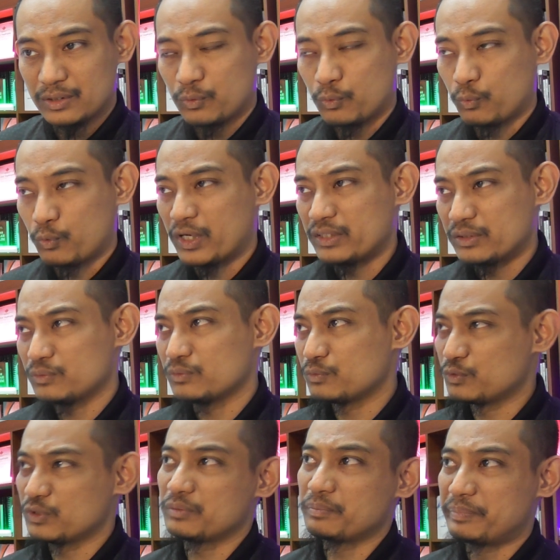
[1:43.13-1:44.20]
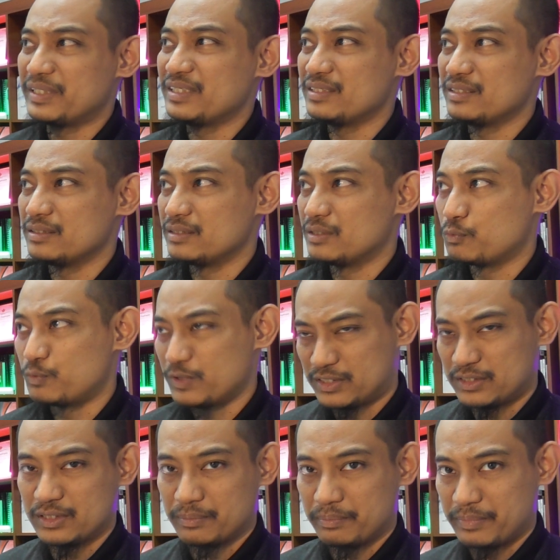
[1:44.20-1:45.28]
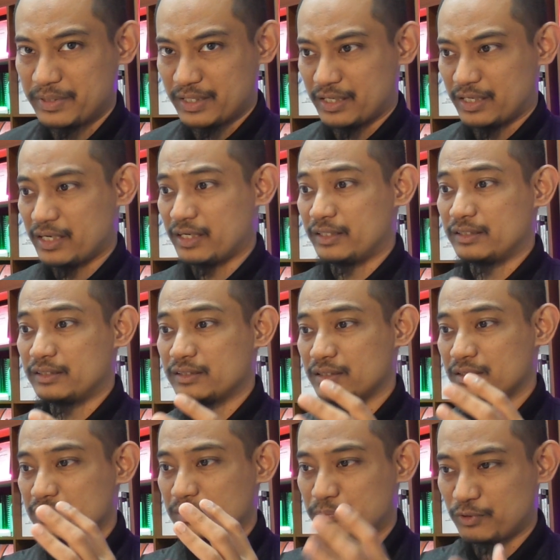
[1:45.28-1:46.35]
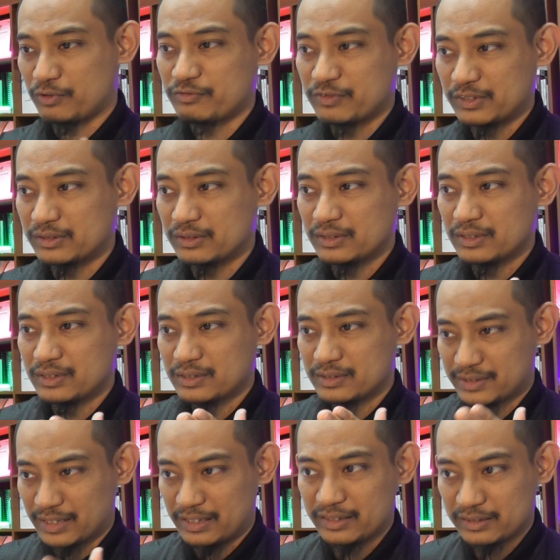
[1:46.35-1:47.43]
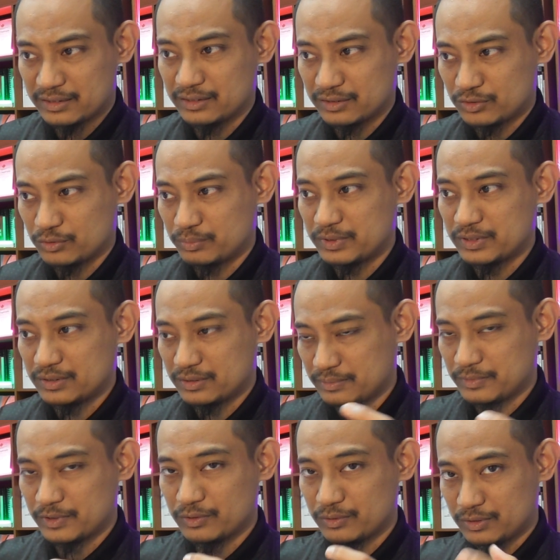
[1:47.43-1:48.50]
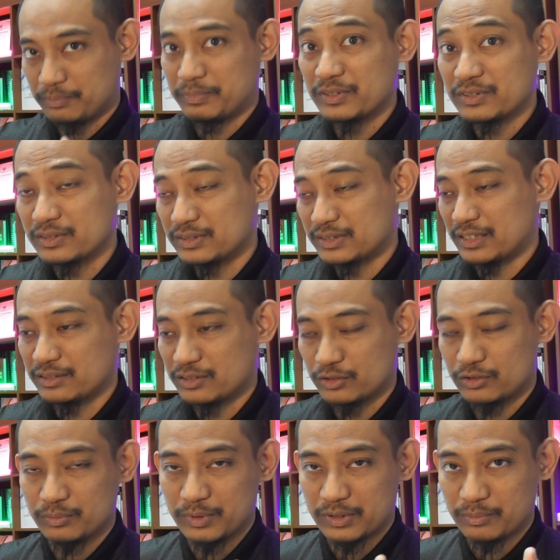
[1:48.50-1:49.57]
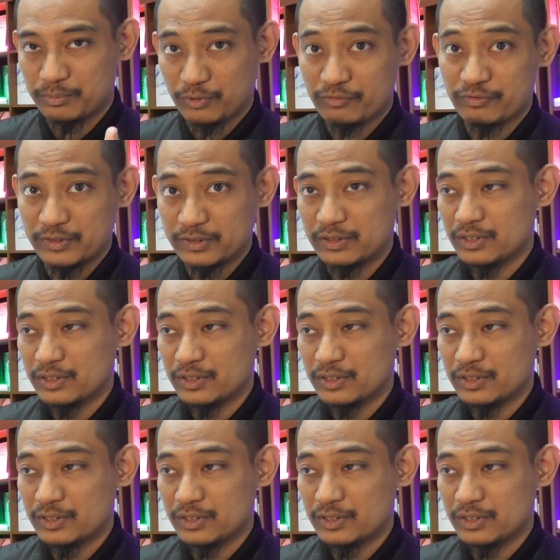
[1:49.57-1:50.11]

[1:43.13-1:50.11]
What would be the wisdom behind the prophet selected to be, the person selected to be the prophet